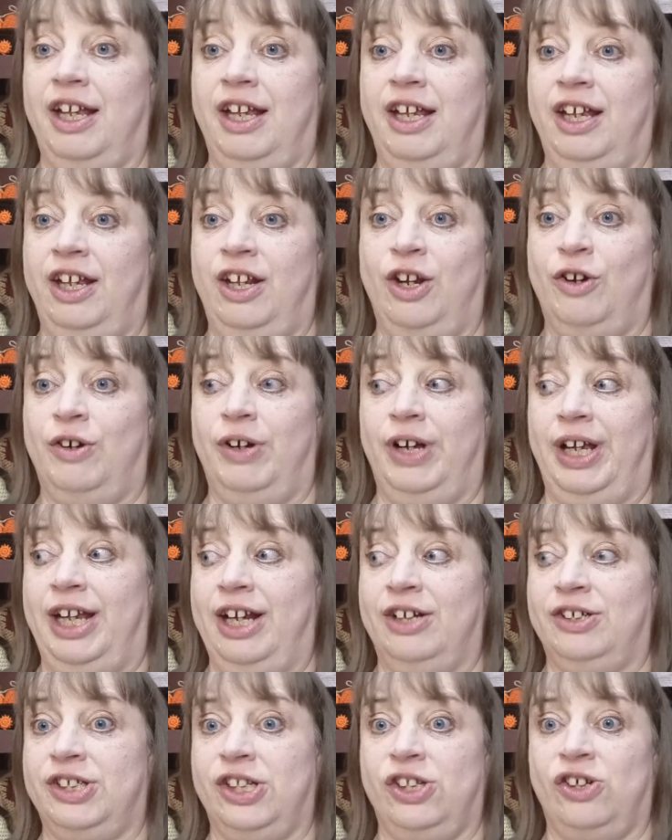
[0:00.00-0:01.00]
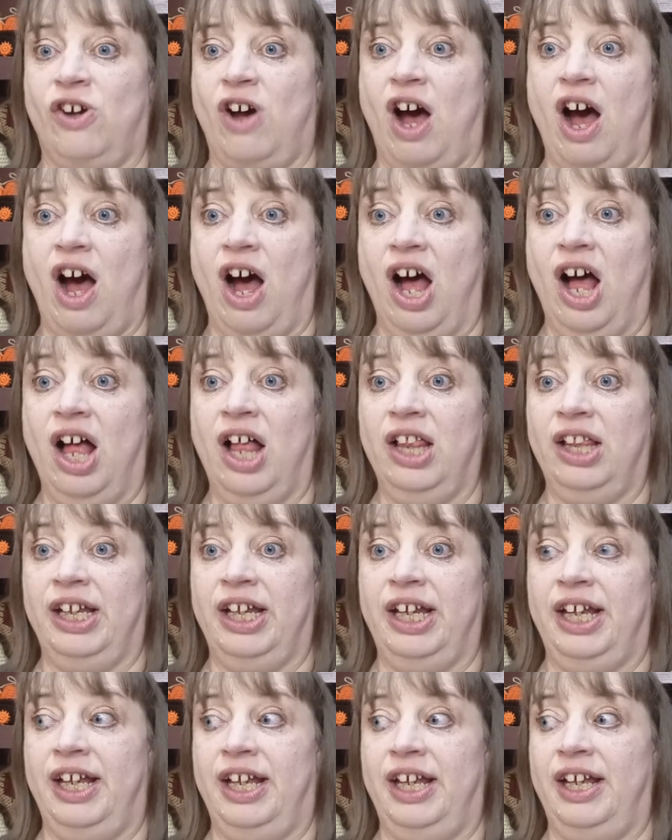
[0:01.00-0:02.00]
you know, here's little
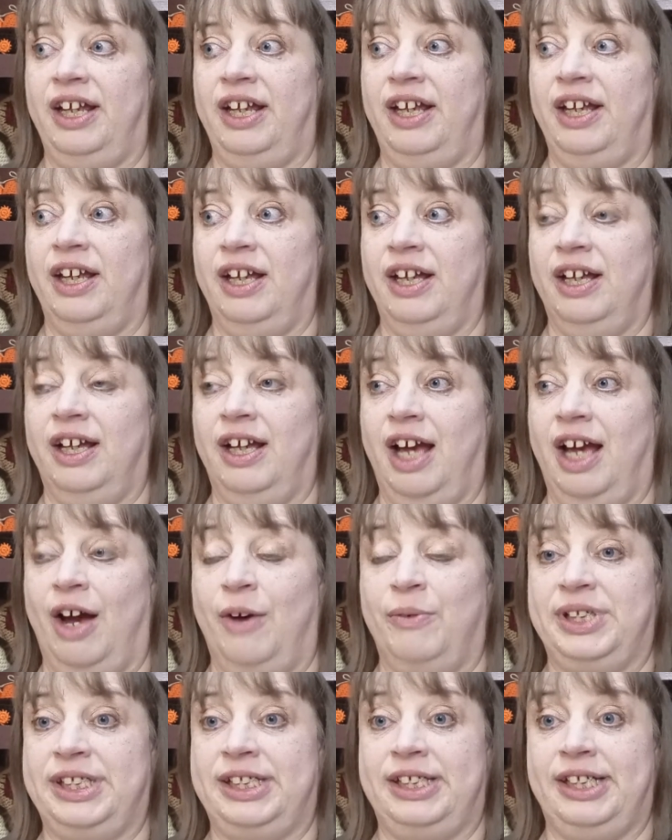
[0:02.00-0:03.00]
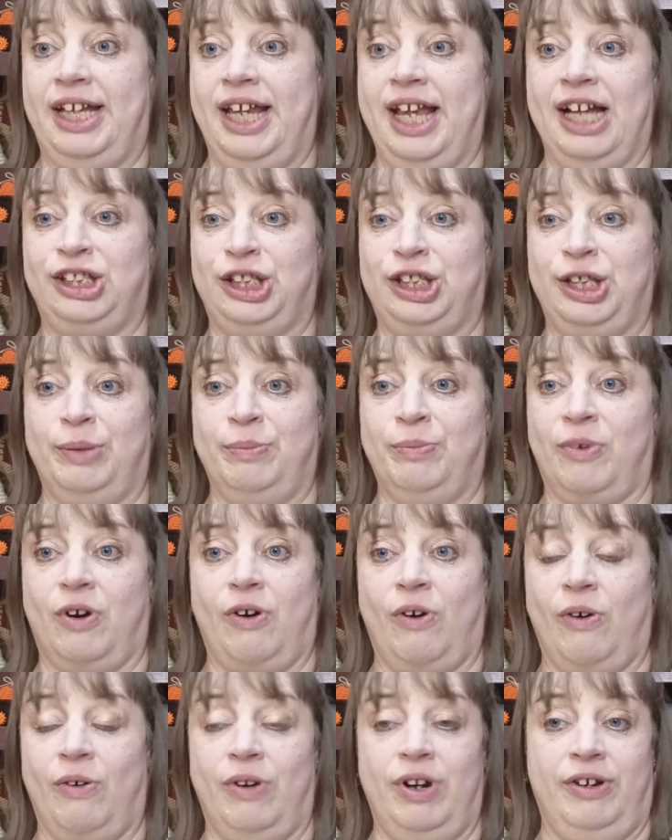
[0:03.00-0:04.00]
Ollie. I would catch him
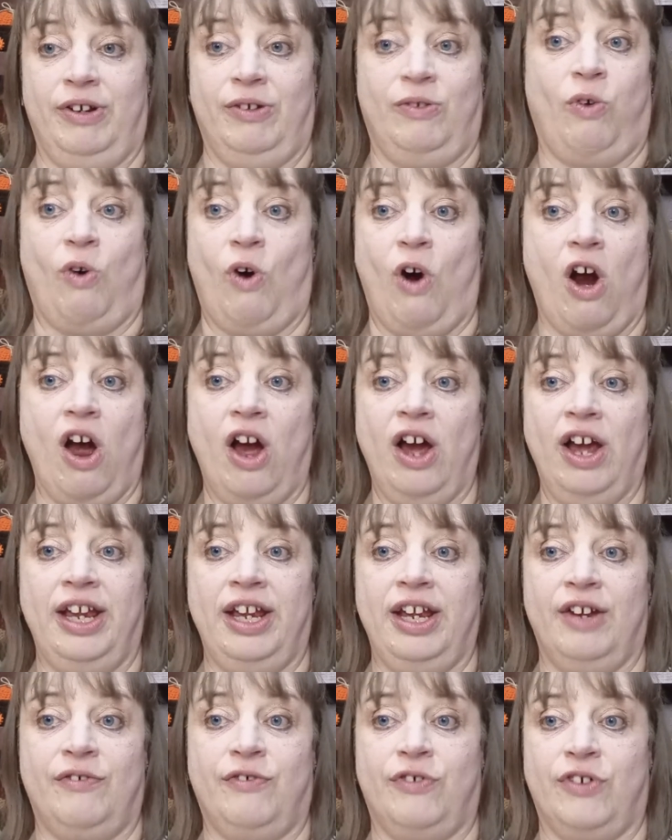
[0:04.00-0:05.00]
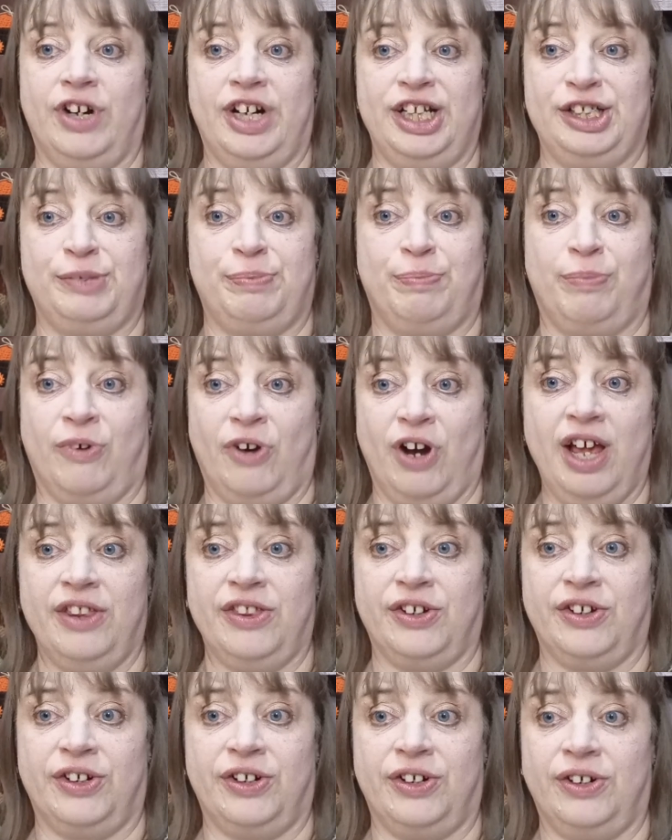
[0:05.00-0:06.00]
crying for his
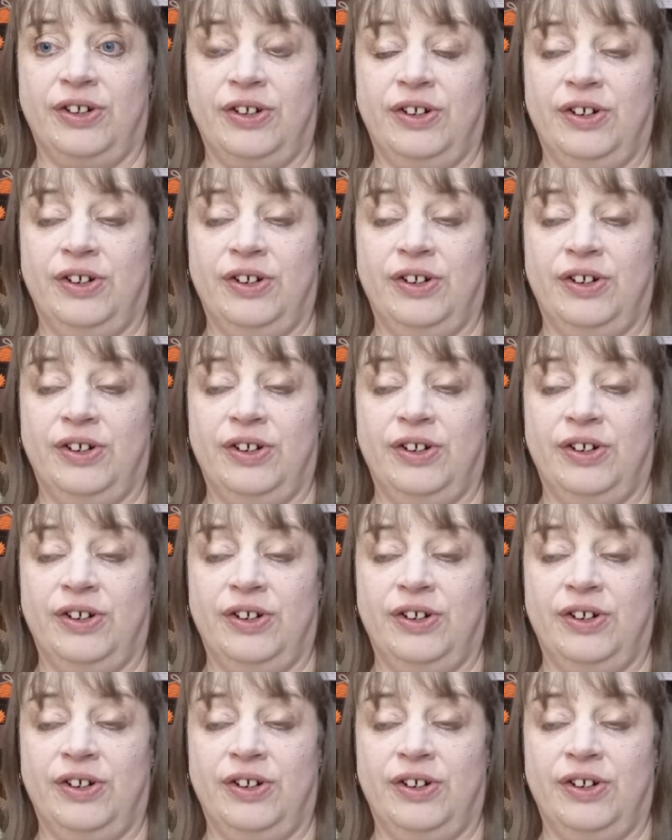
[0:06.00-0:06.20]
brother